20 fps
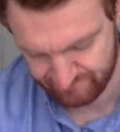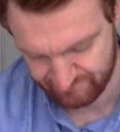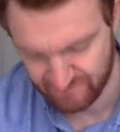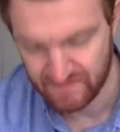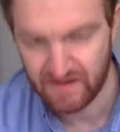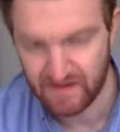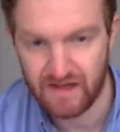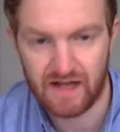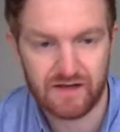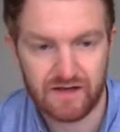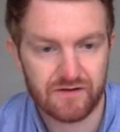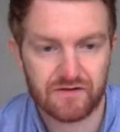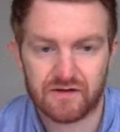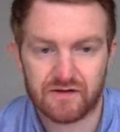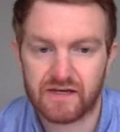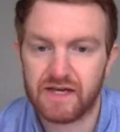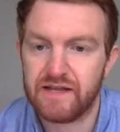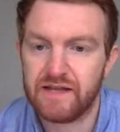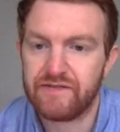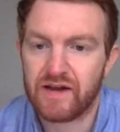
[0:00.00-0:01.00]
And you can
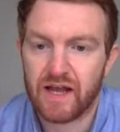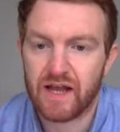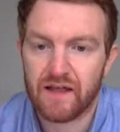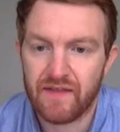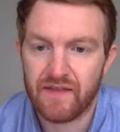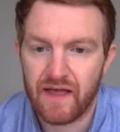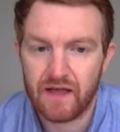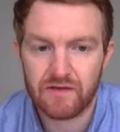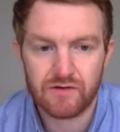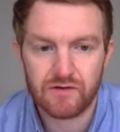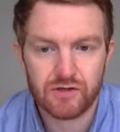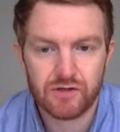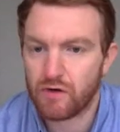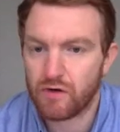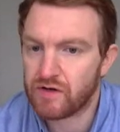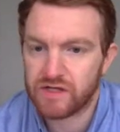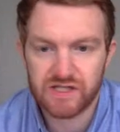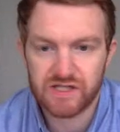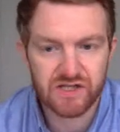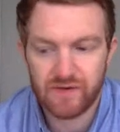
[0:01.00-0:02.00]
leave it like that. You don't
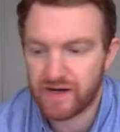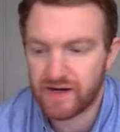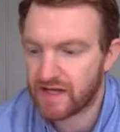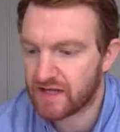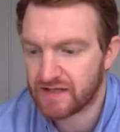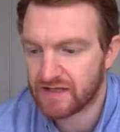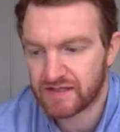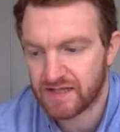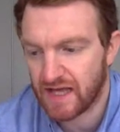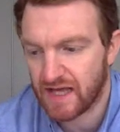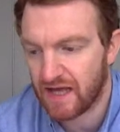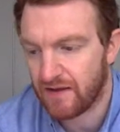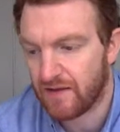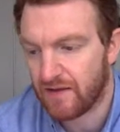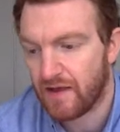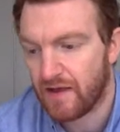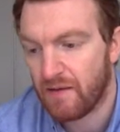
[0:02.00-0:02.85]
need to do anything to that.